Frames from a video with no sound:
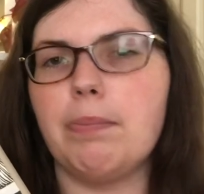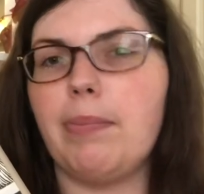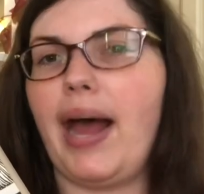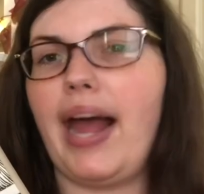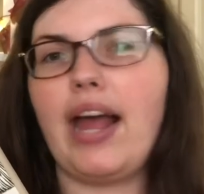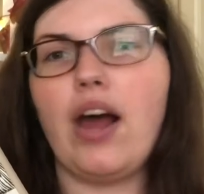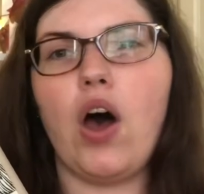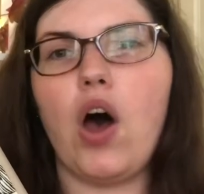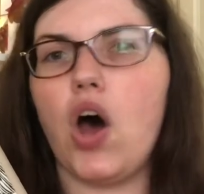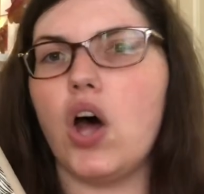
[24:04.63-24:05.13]

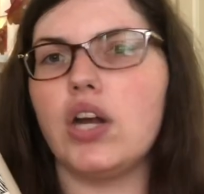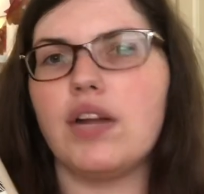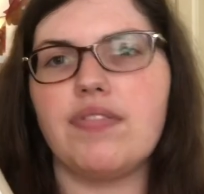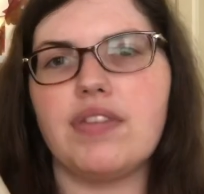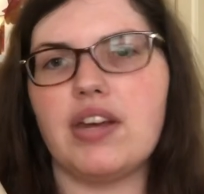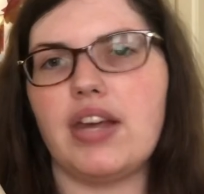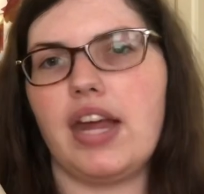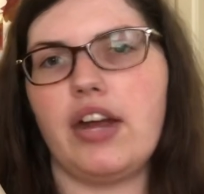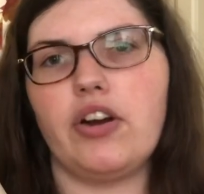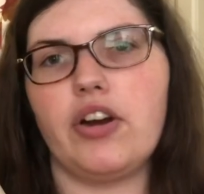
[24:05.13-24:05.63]
by all of
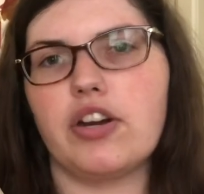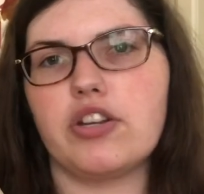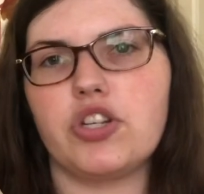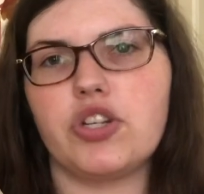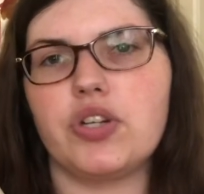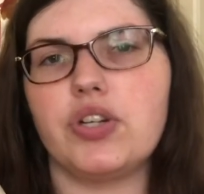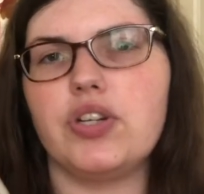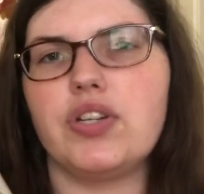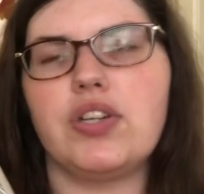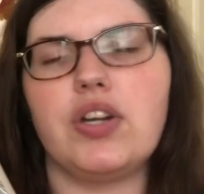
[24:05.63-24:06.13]
the
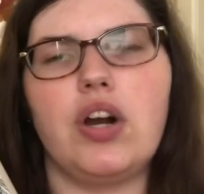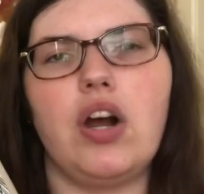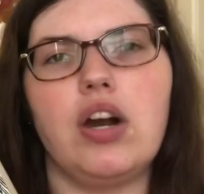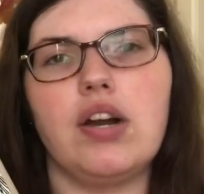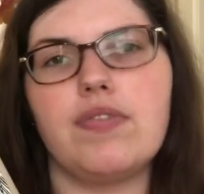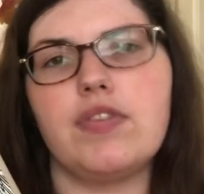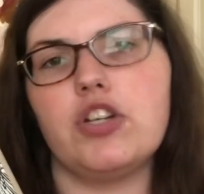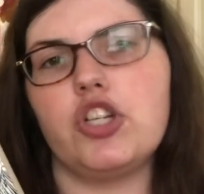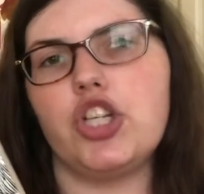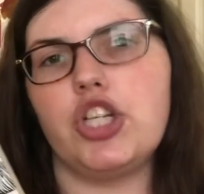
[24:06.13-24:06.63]
characters and all
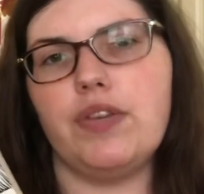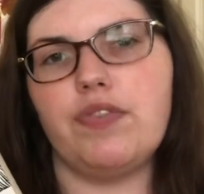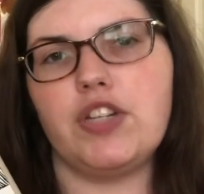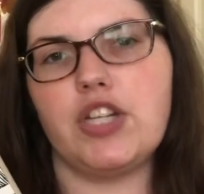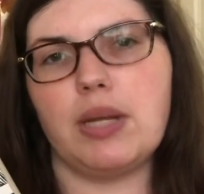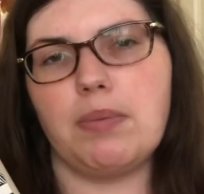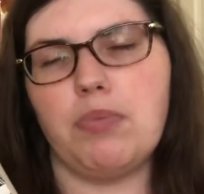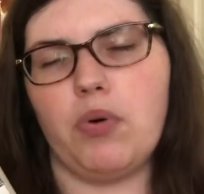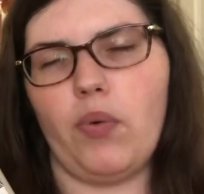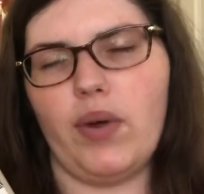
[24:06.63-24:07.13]
of the
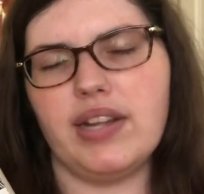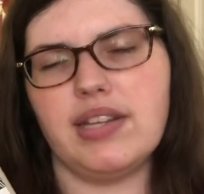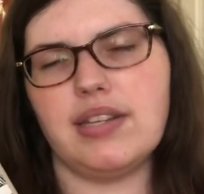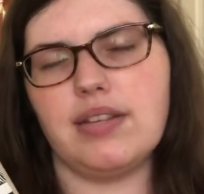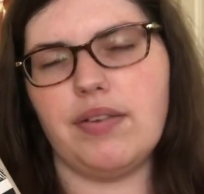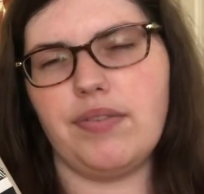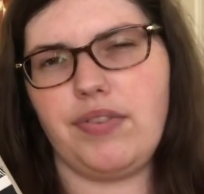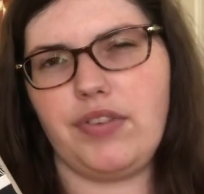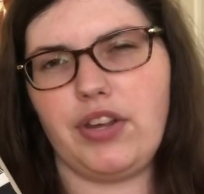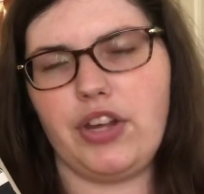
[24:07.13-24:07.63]
shifting
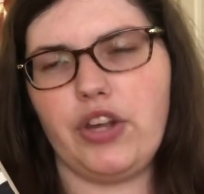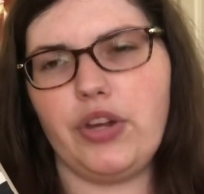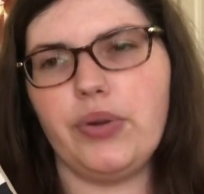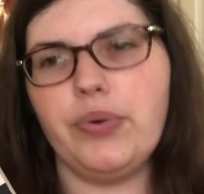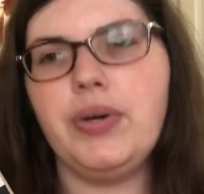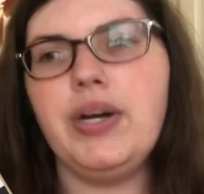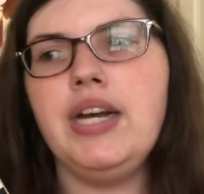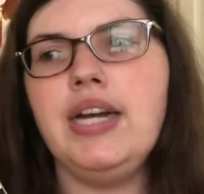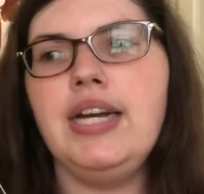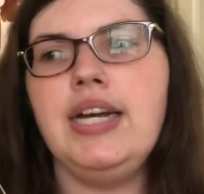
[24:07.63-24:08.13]
points of
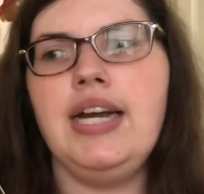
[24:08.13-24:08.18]
view,